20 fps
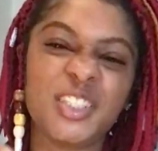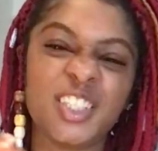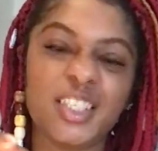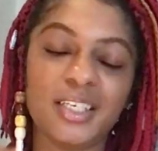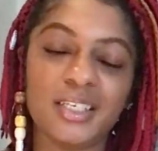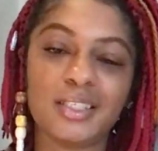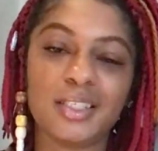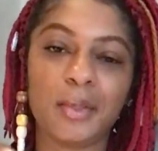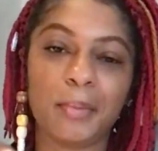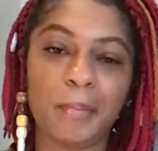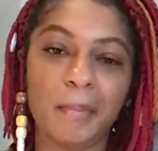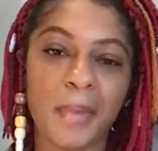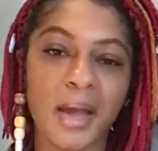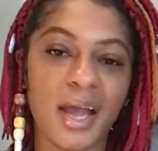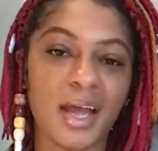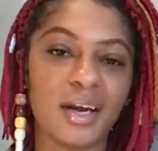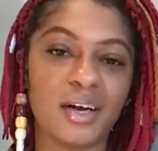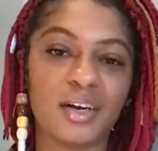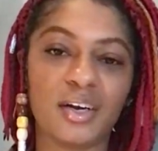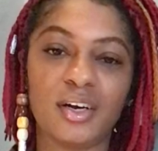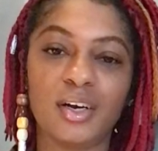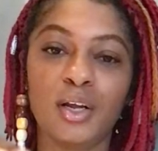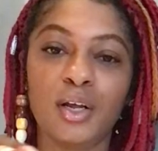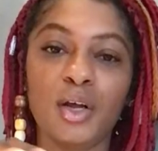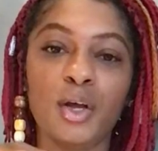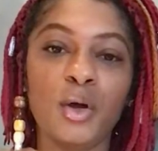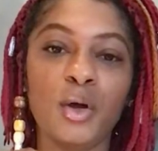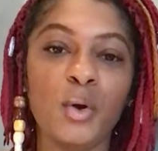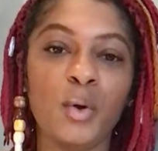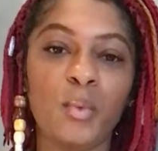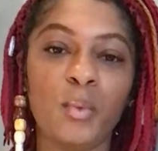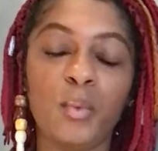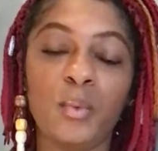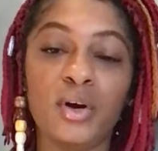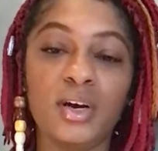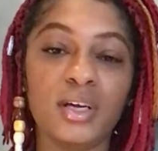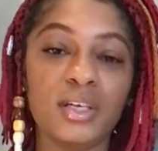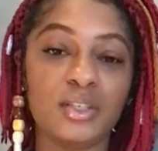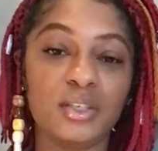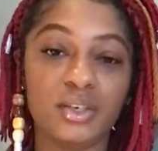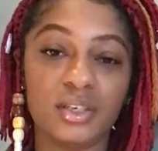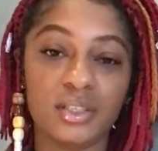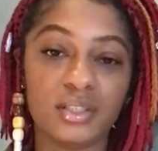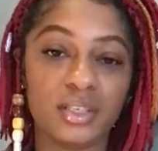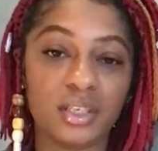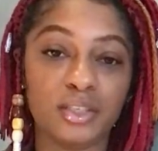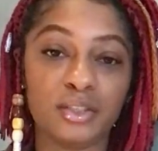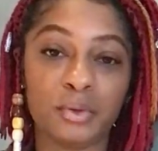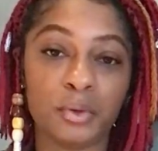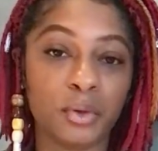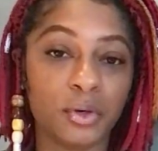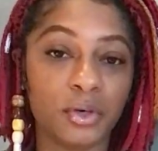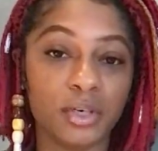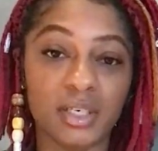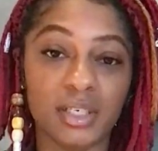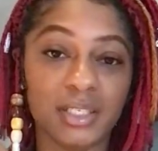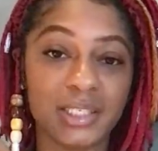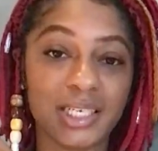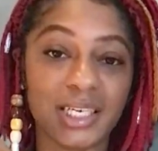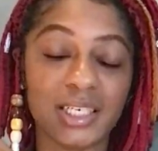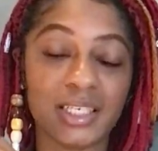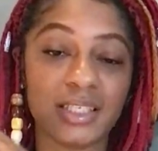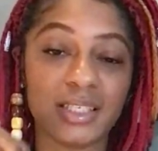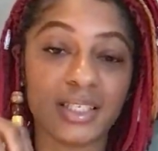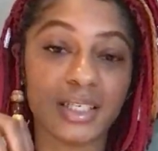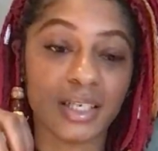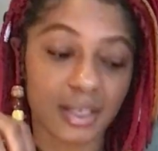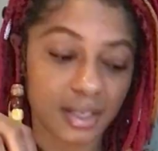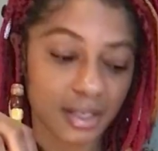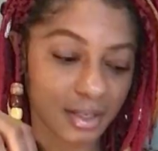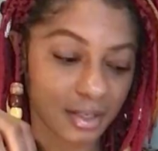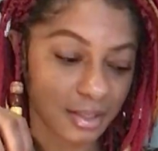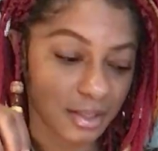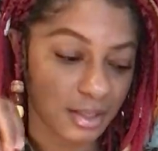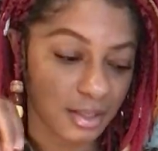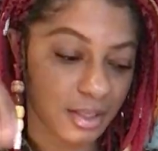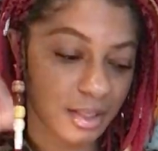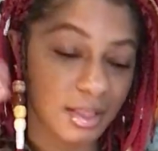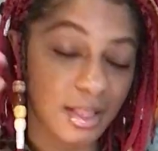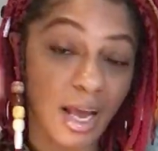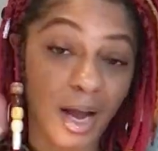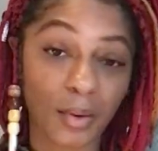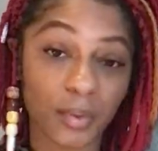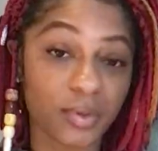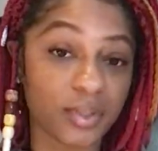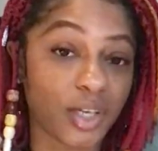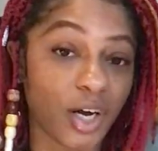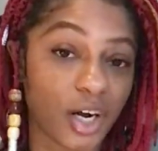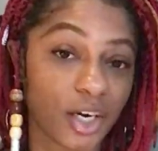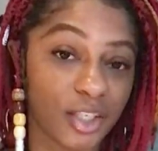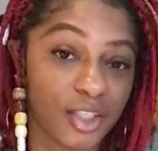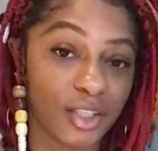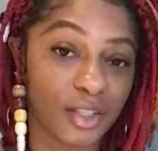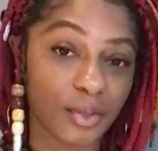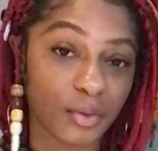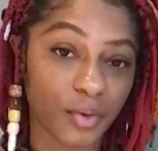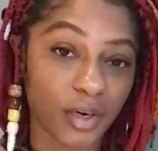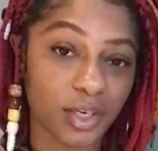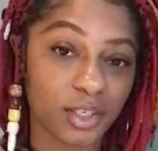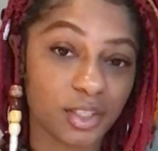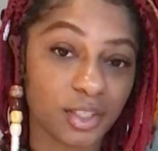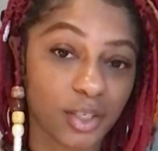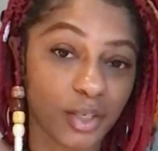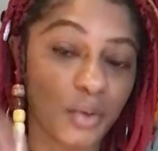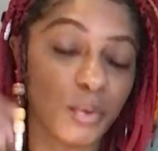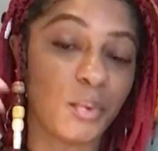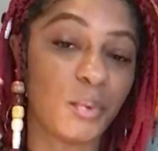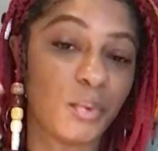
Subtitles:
It doesn't matter what your sexual orientation is. That was our generation.